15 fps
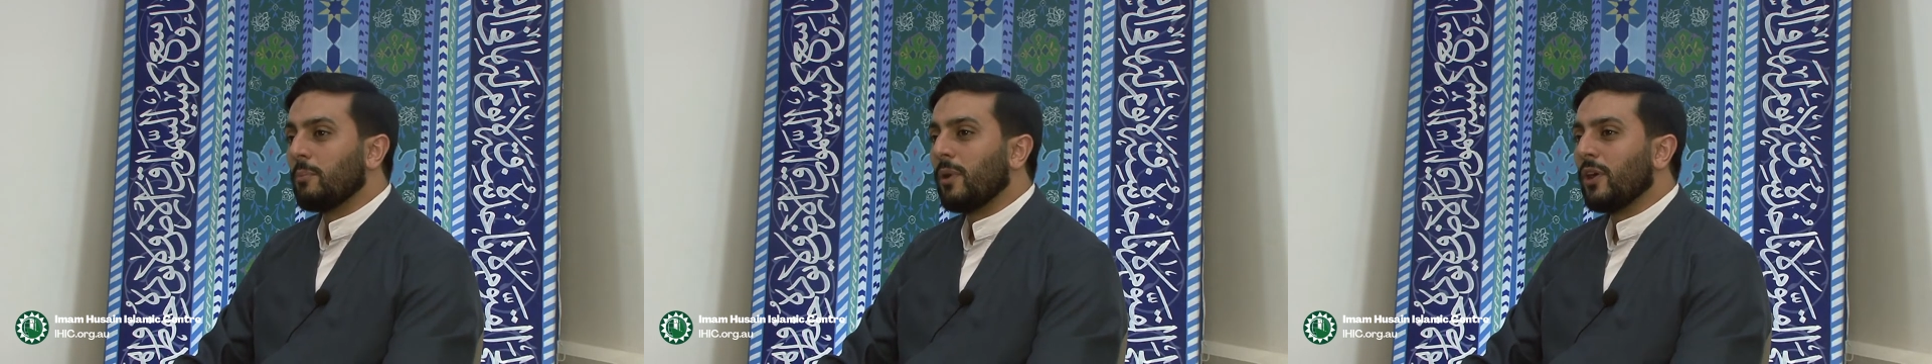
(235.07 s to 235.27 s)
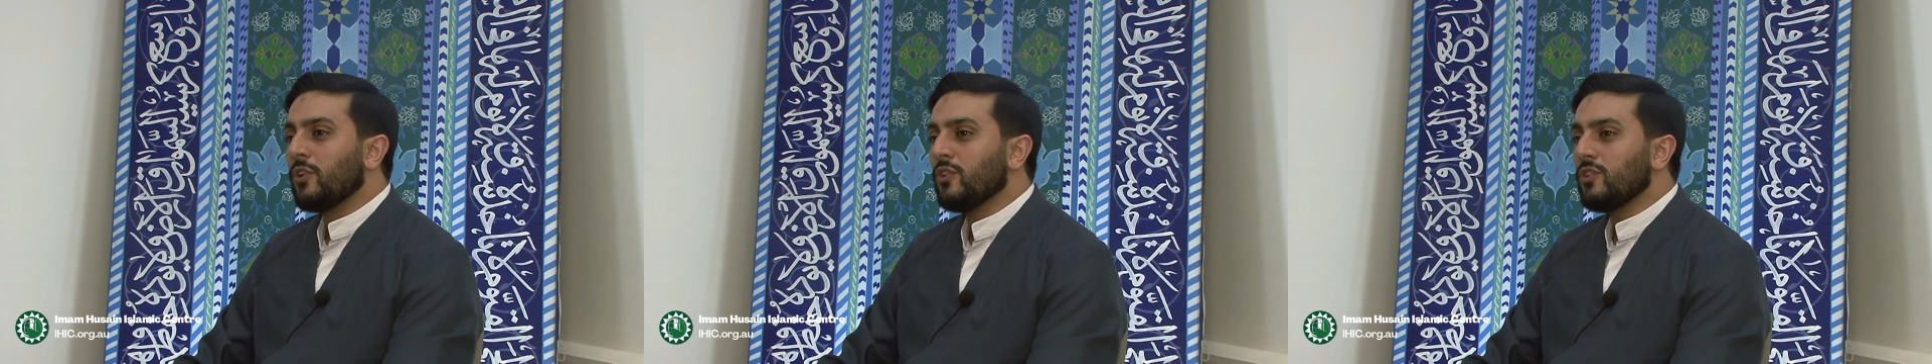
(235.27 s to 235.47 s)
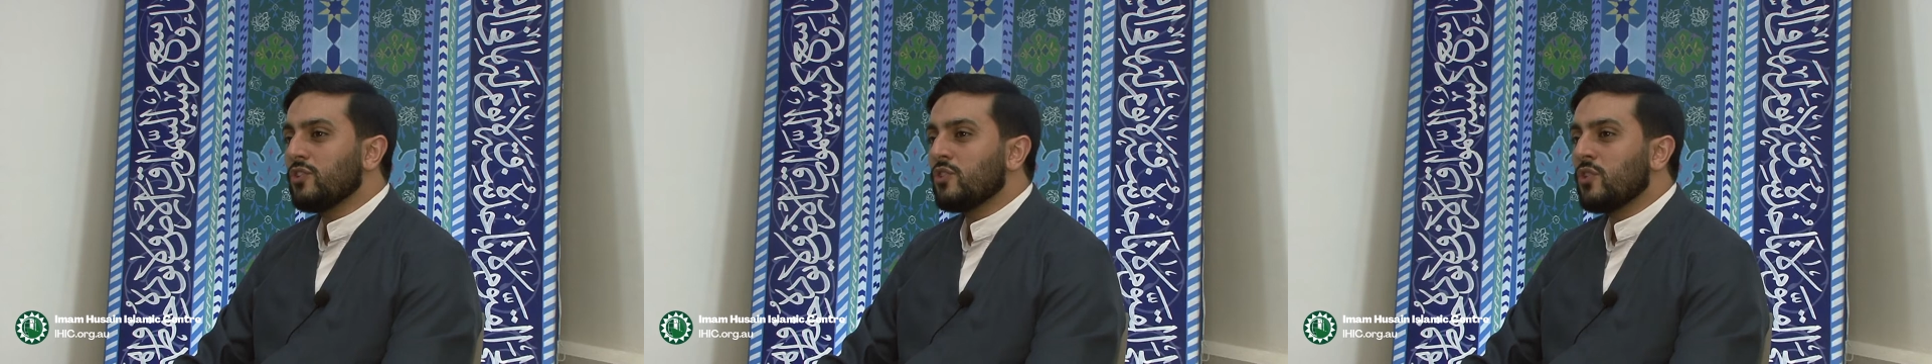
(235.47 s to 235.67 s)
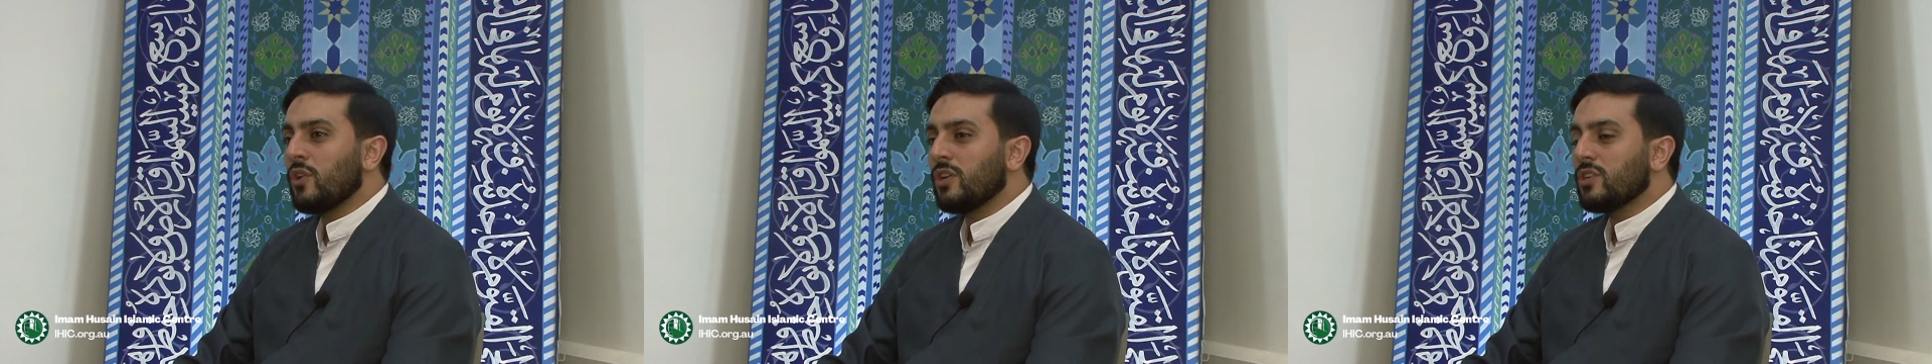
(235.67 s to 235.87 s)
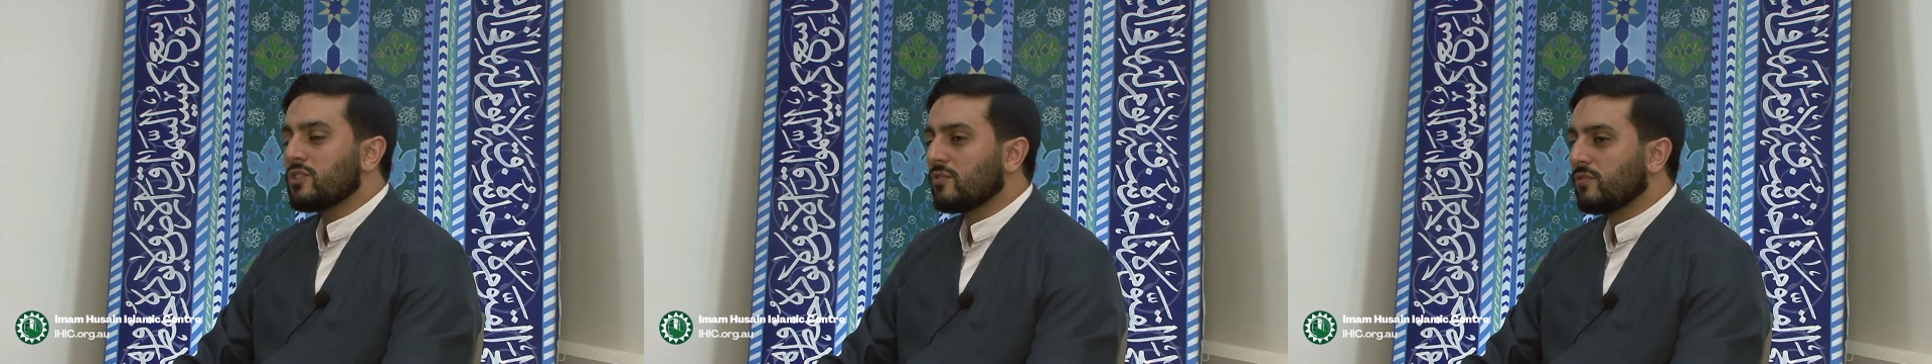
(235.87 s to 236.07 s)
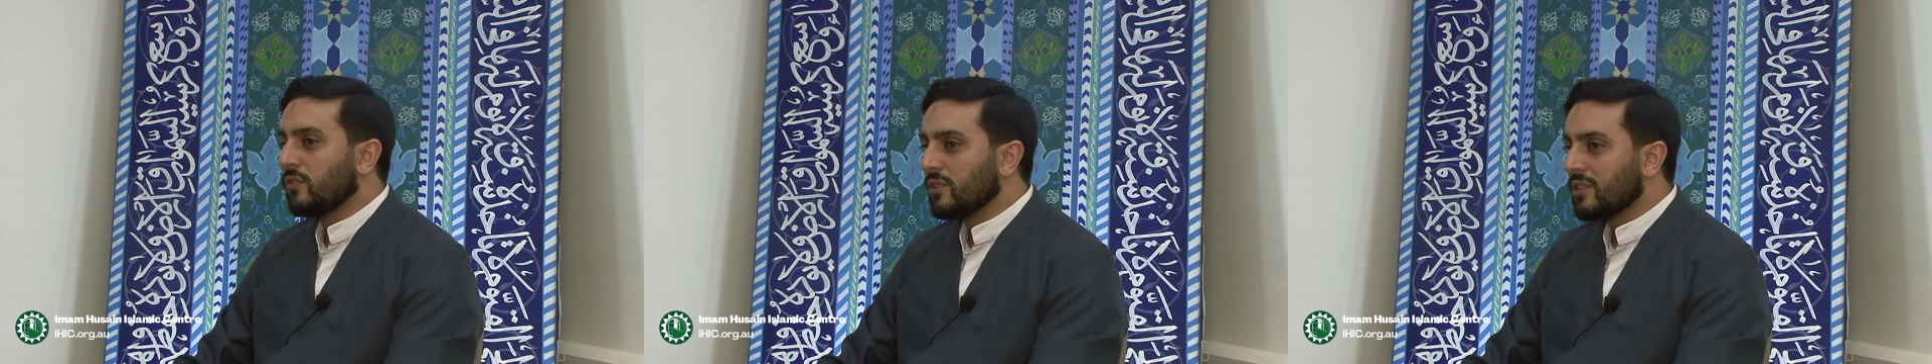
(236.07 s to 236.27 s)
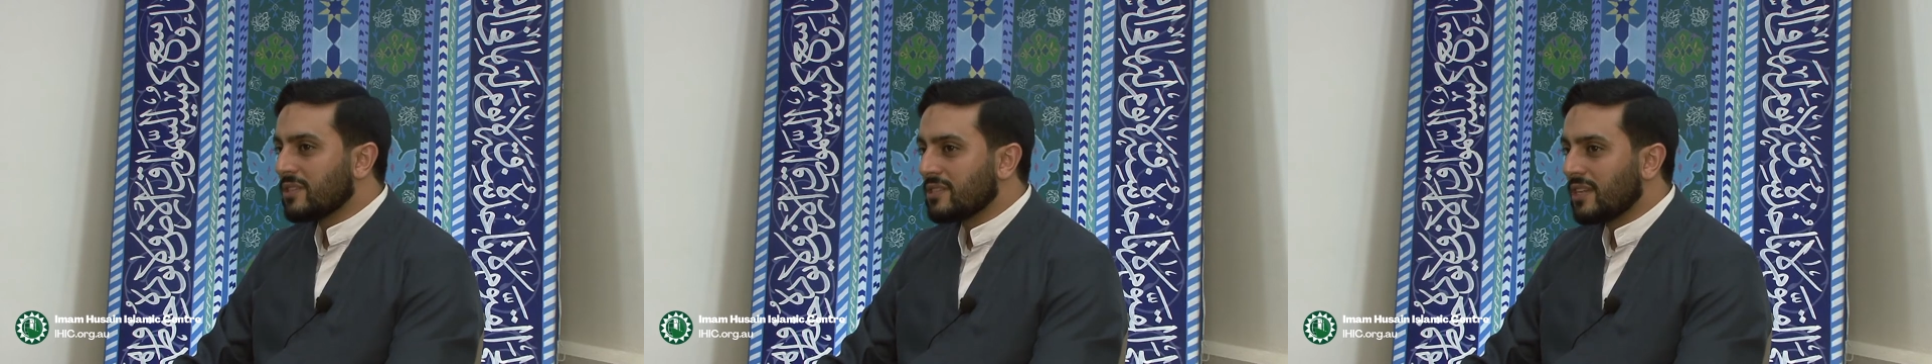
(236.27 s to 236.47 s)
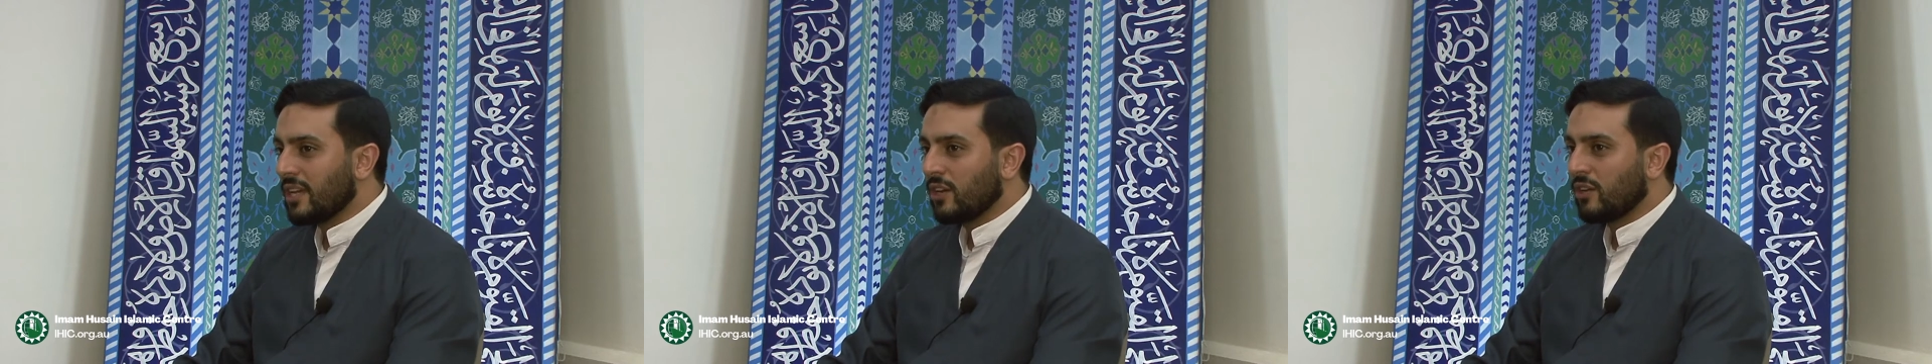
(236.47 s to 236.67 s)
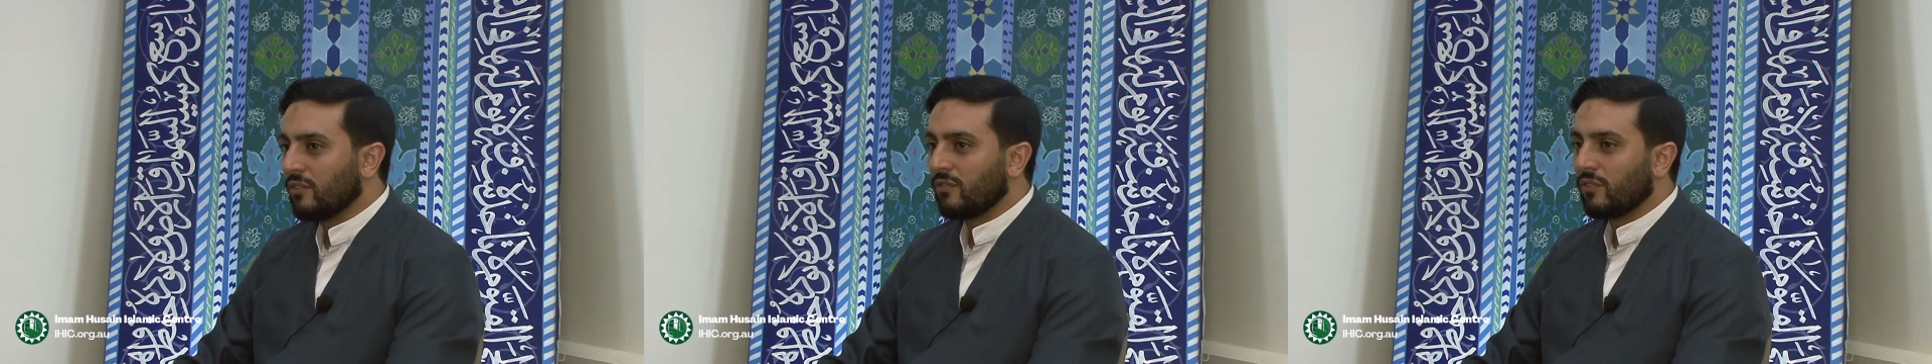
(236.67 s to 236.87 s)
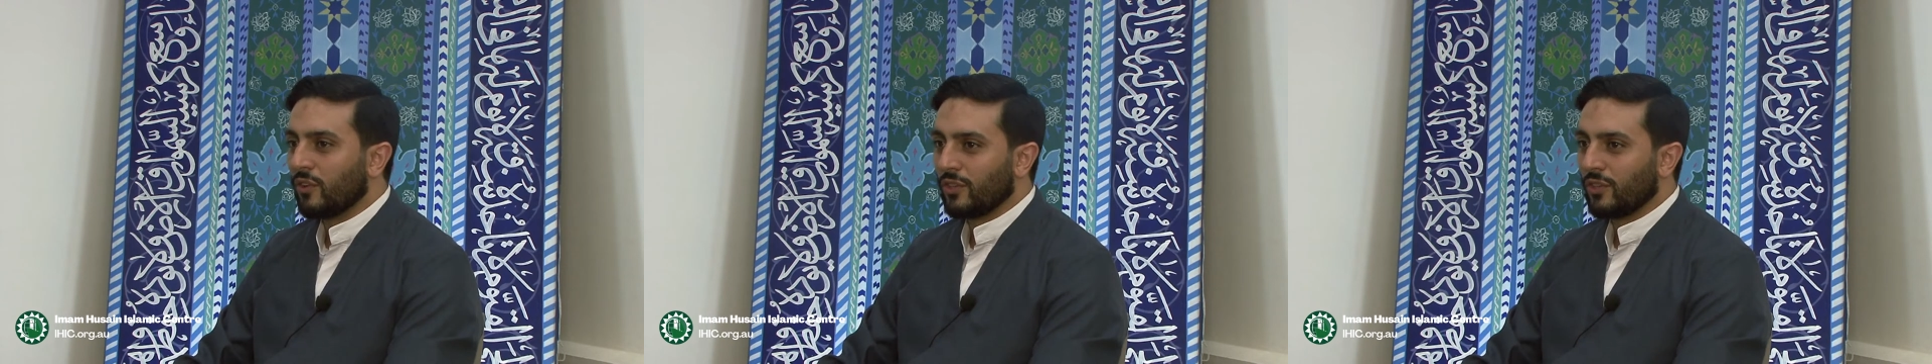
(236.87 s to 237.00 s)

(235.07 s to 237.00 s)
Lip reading: But not knowledge for the sake of